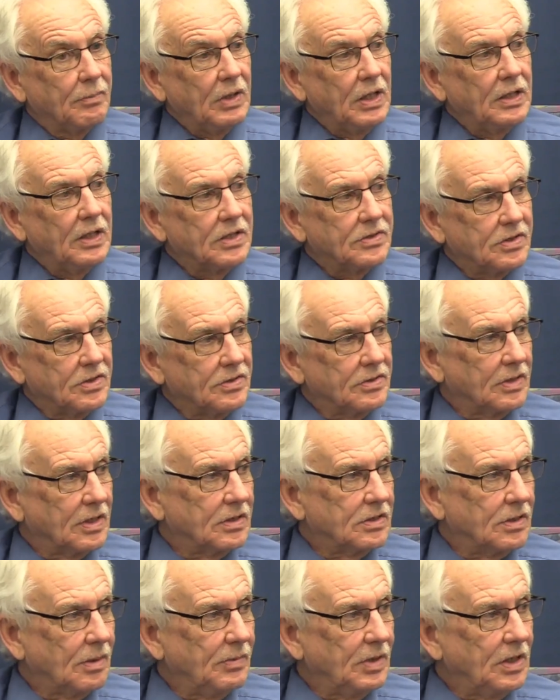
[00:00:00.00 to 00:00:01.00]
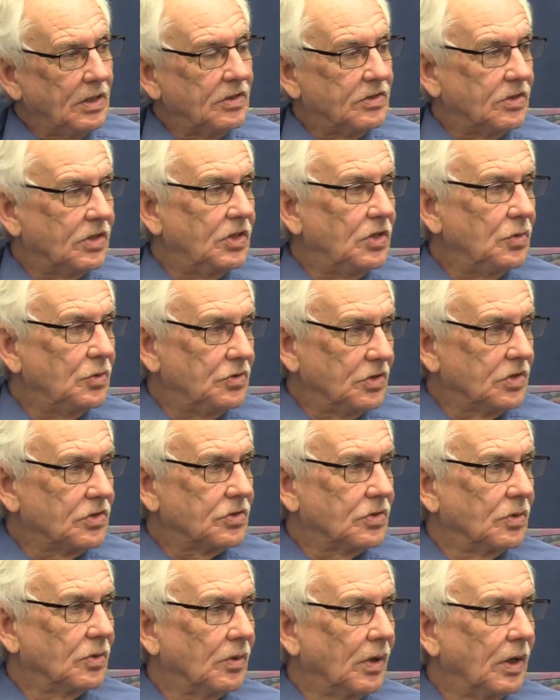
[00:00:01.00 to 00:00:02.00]
mean, it's a huge
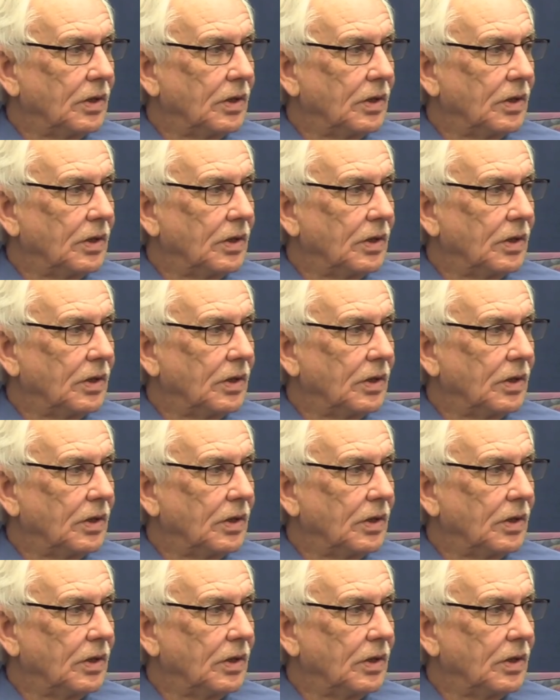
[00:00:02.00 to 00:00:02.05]
issue, right?